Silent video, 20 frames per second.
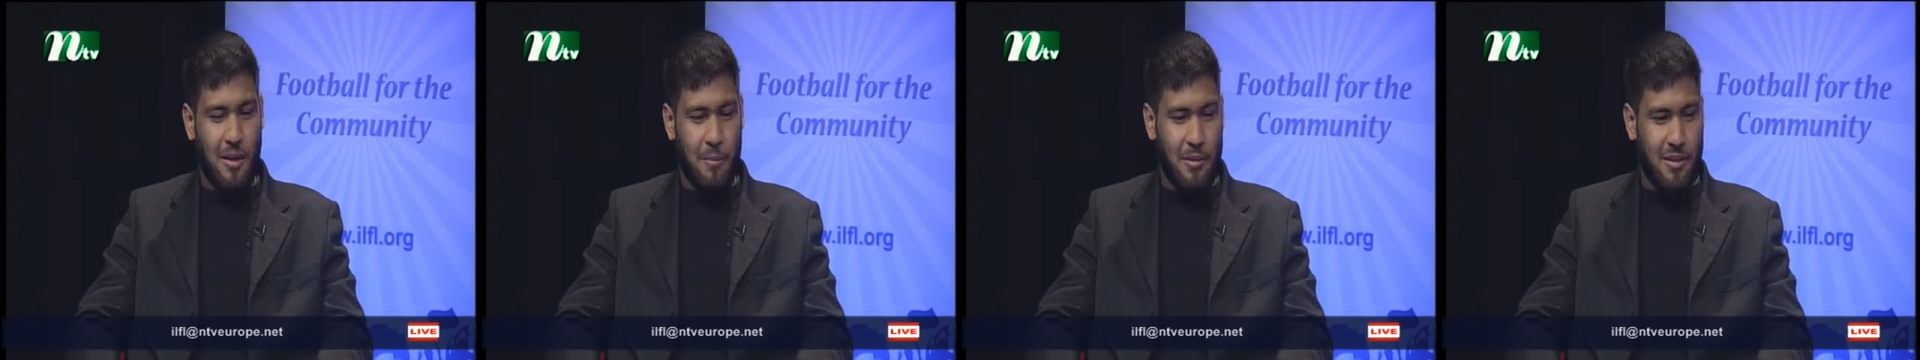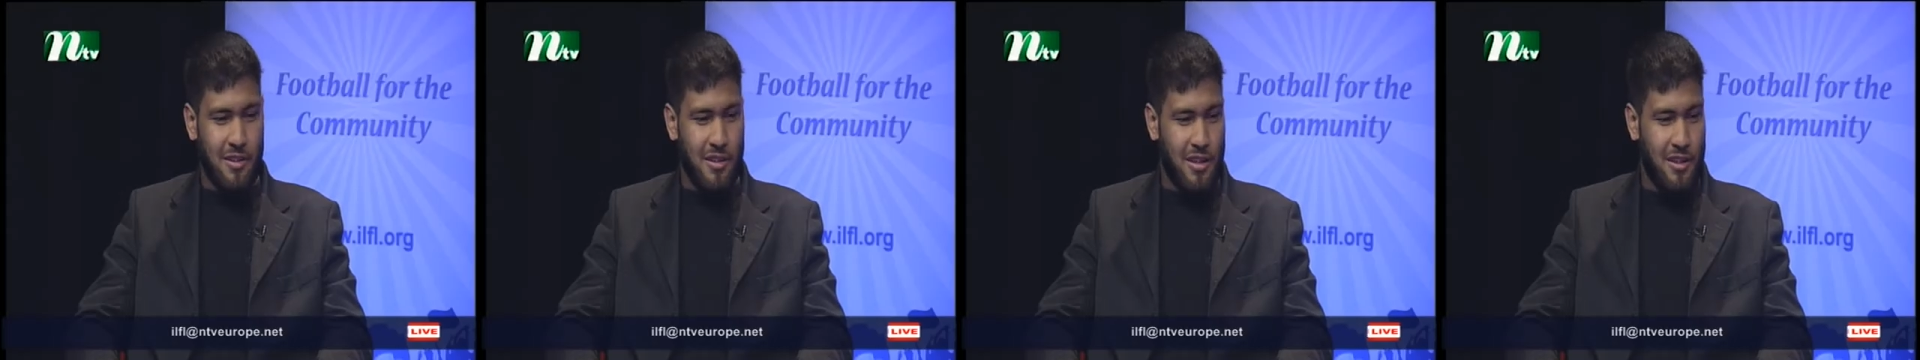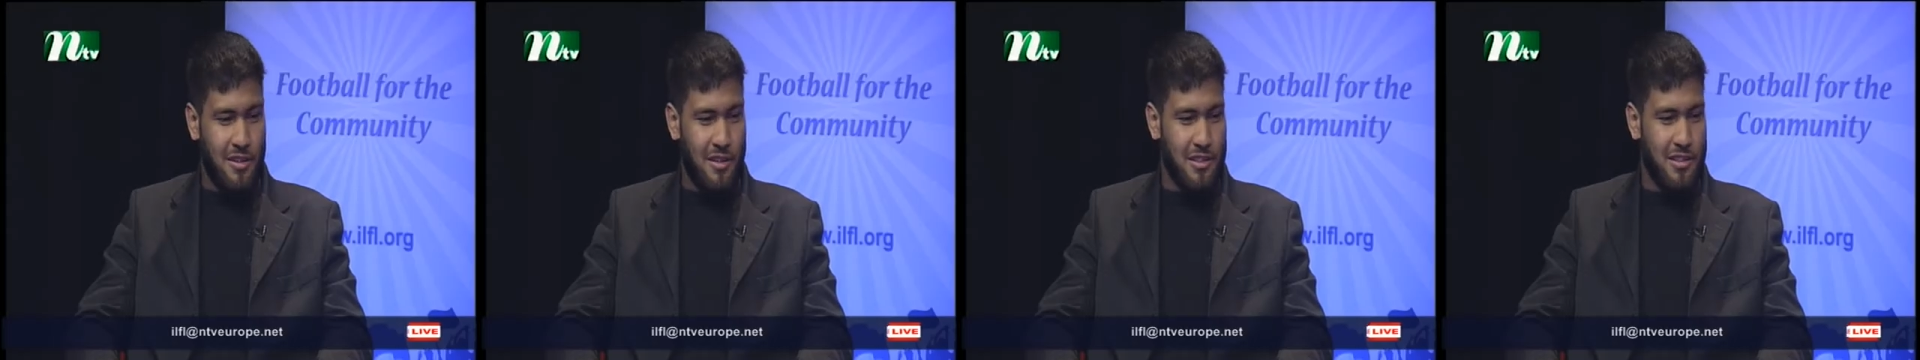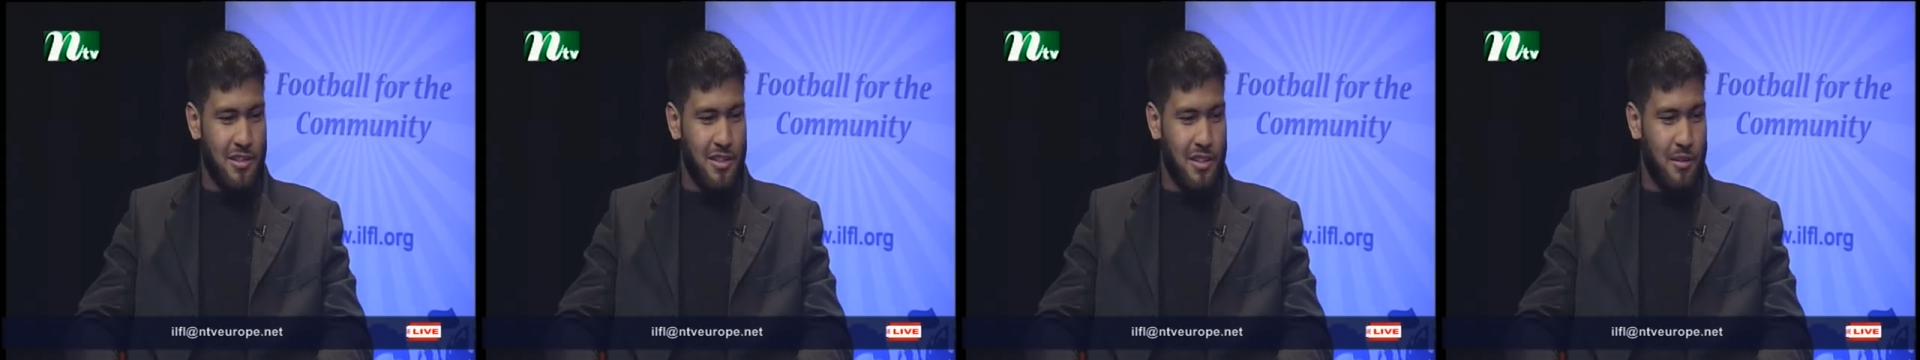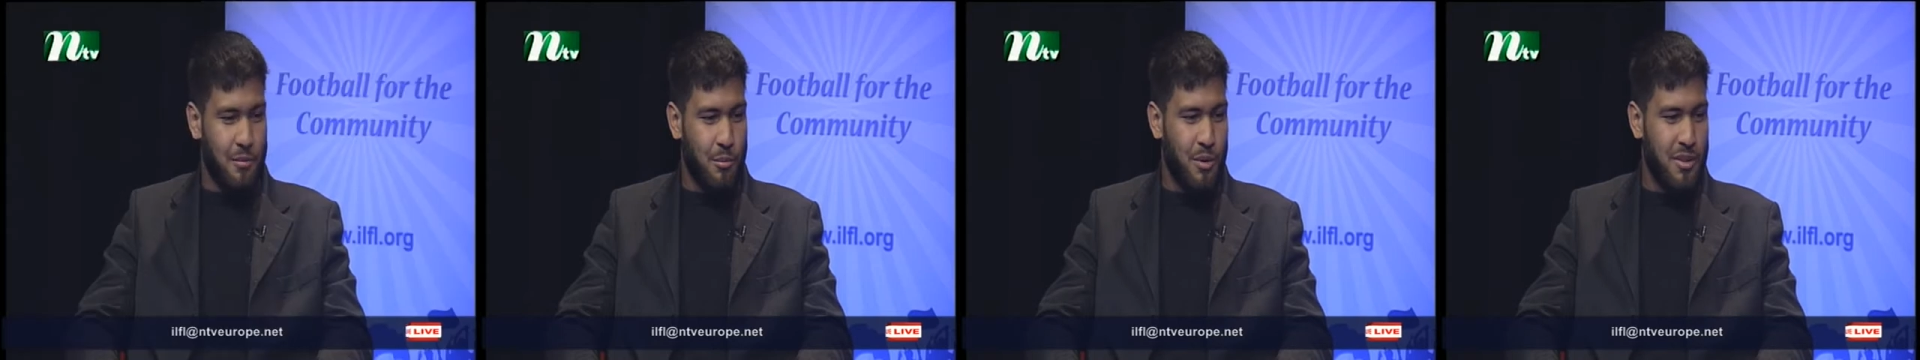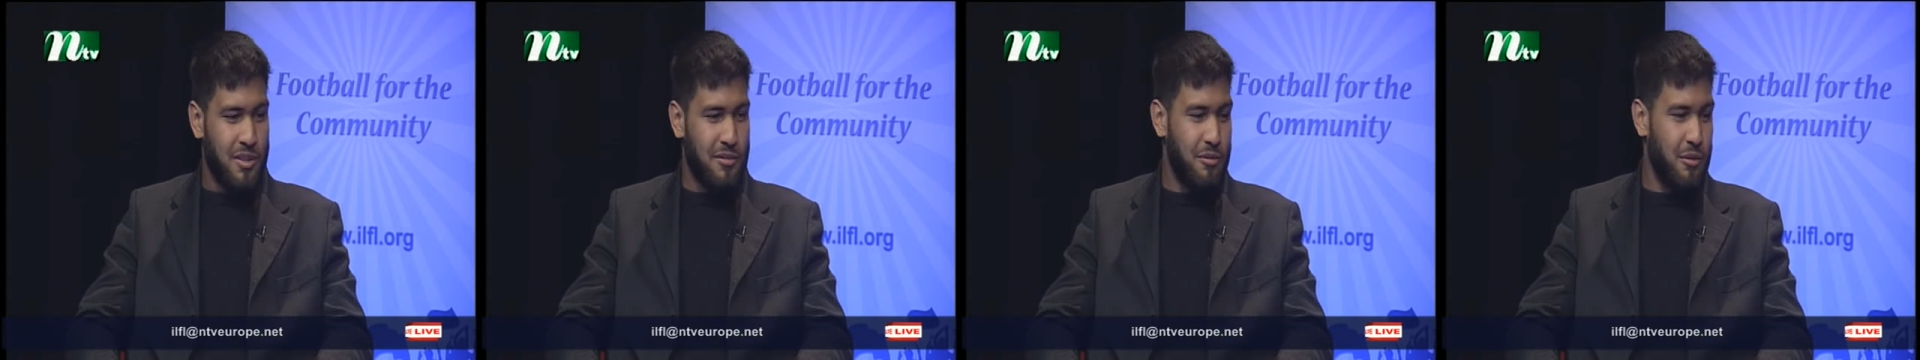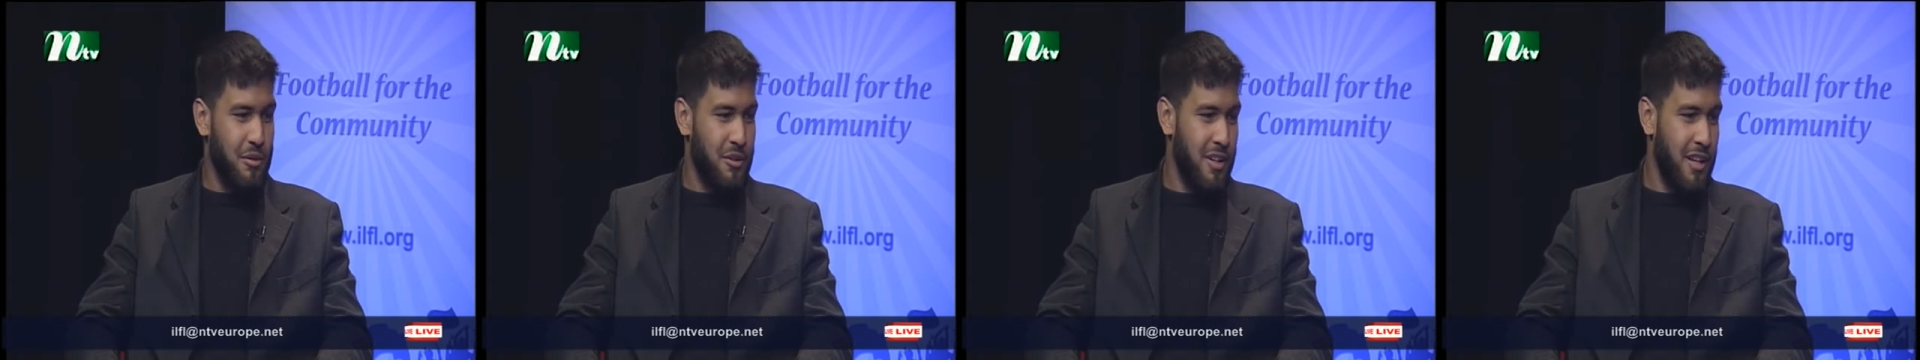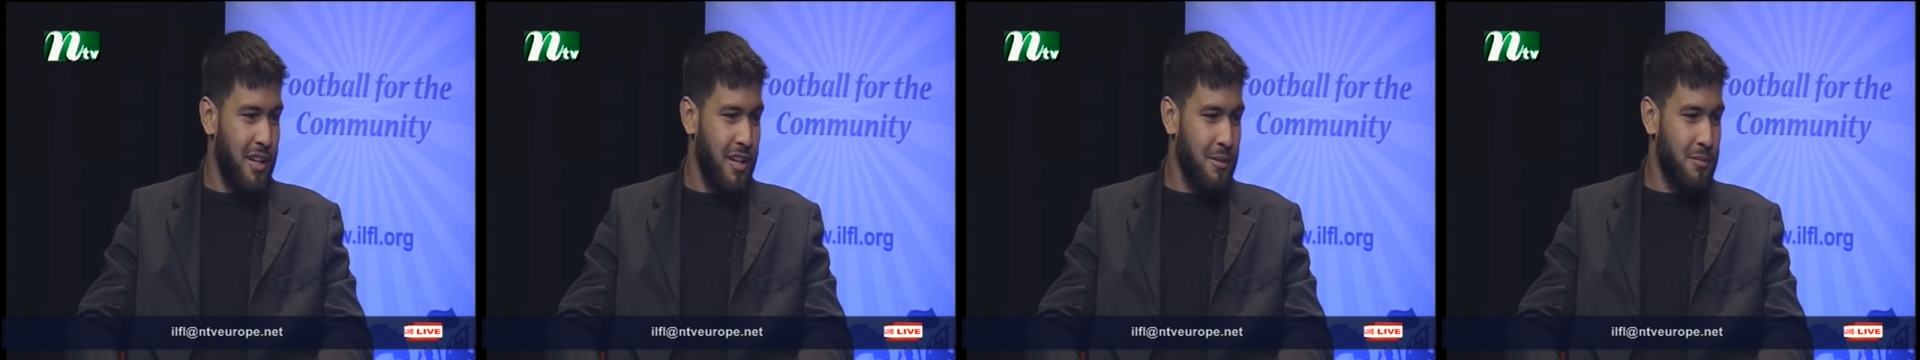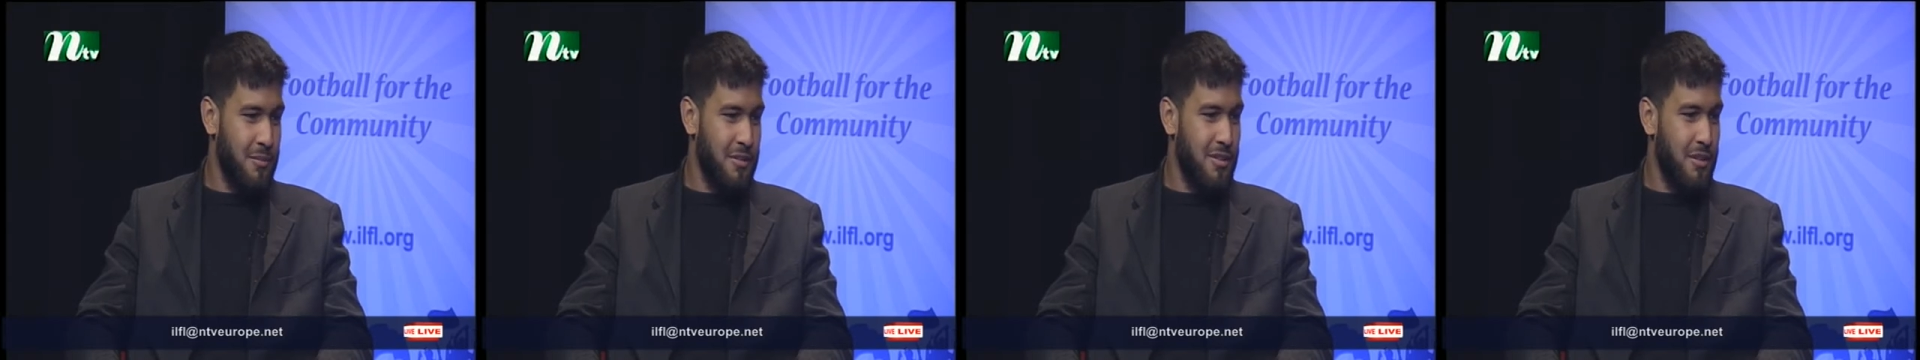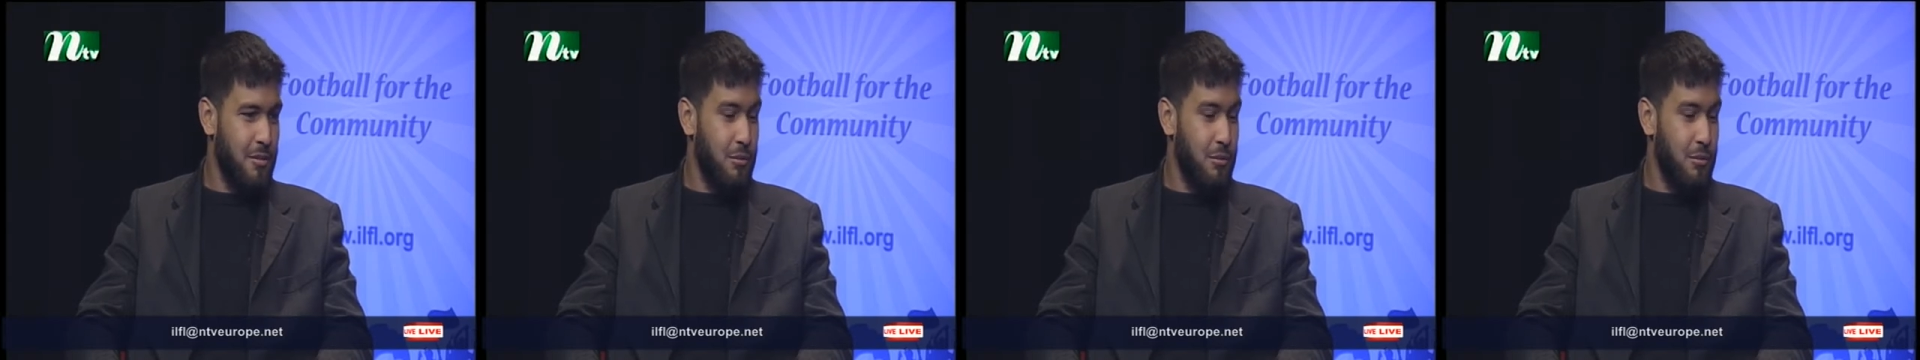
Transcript: and down actually. We won a few games.